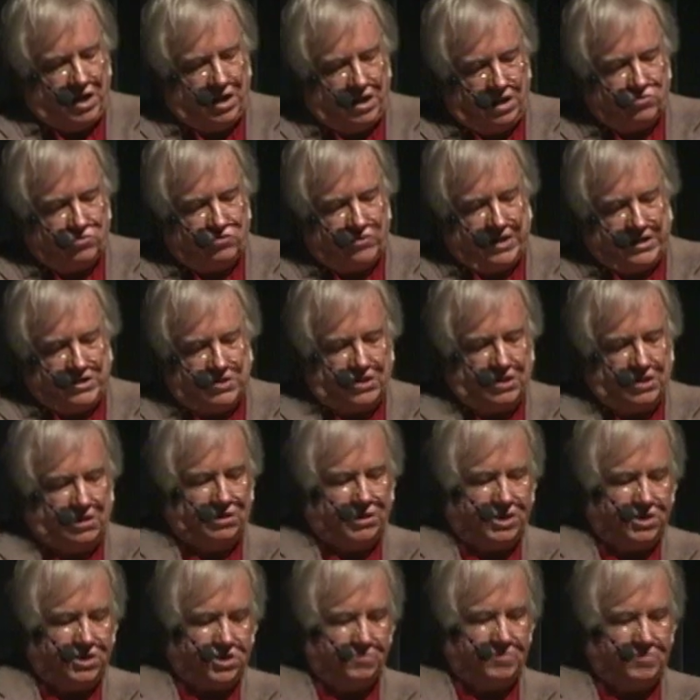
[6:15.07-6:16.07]

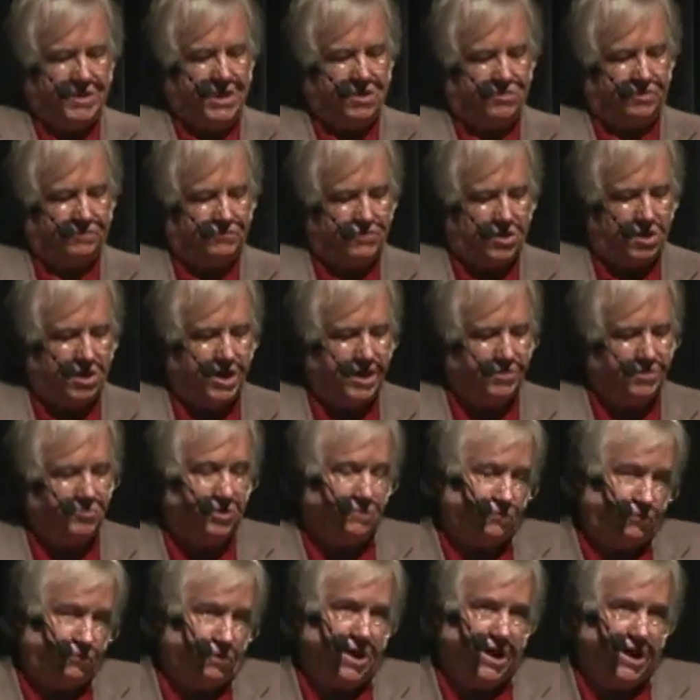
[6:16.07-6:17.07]
Interestingly, its amount of time in
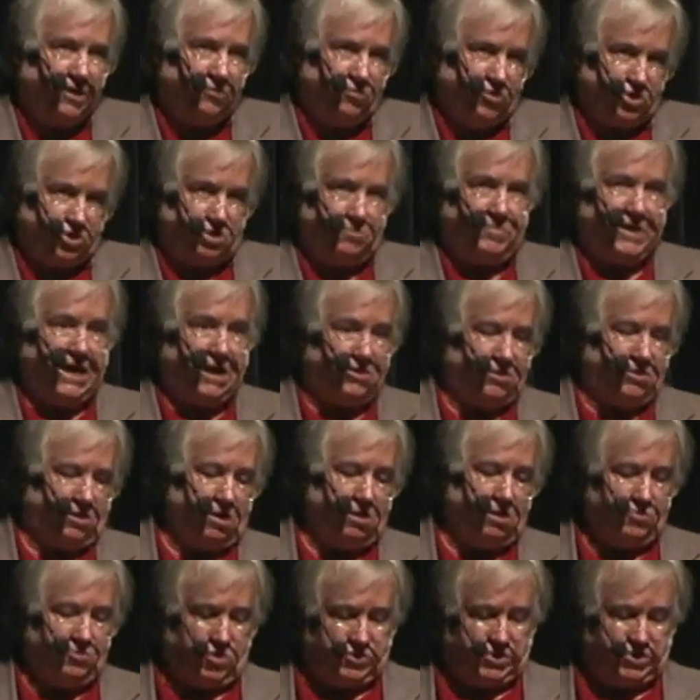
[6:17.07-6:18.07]
flight was about
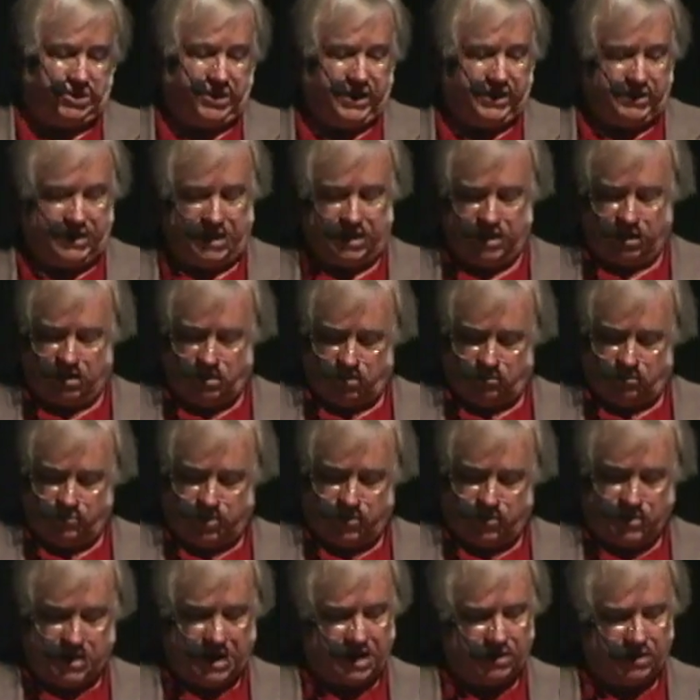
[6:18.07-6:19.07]
almost identical with
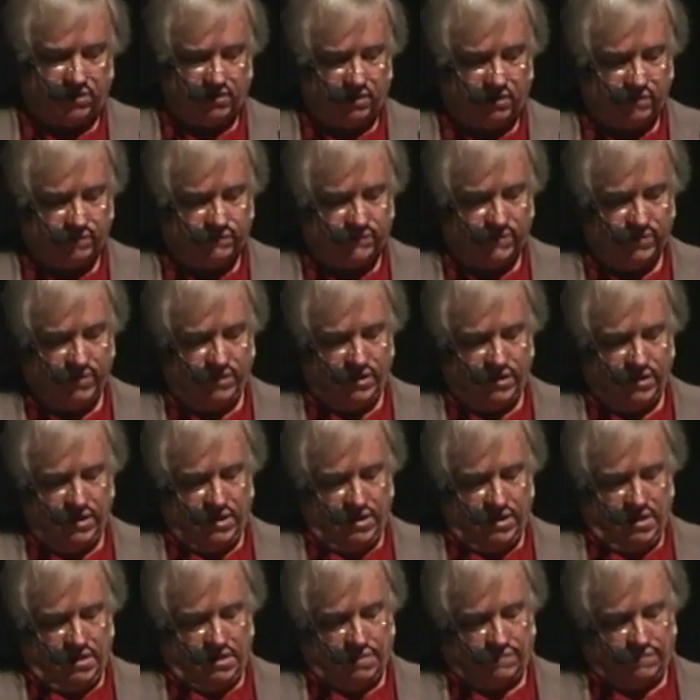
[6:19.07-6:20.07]
that of
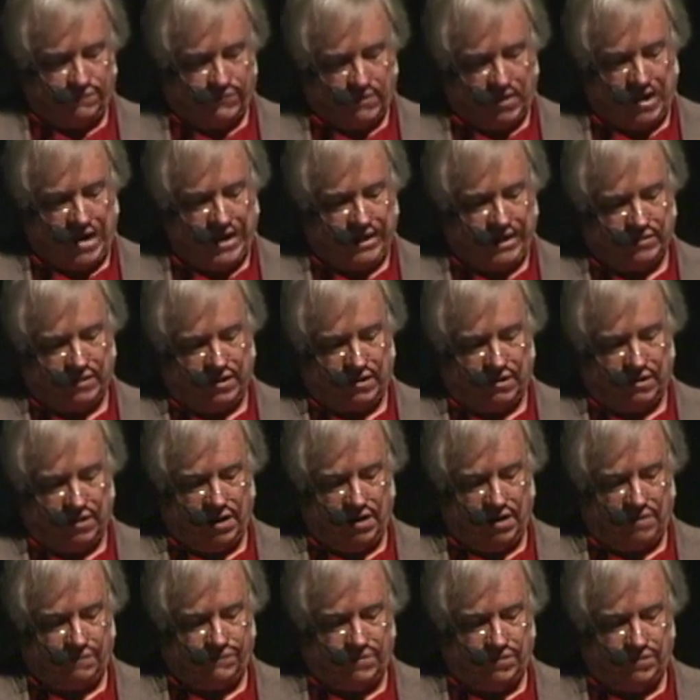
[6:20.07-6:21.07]
flight, Air,
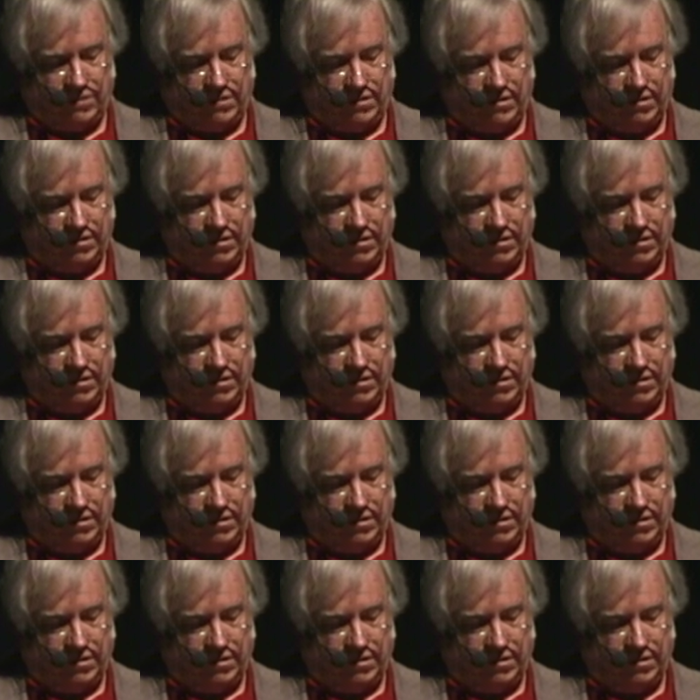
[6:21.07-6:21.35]
Air, uh,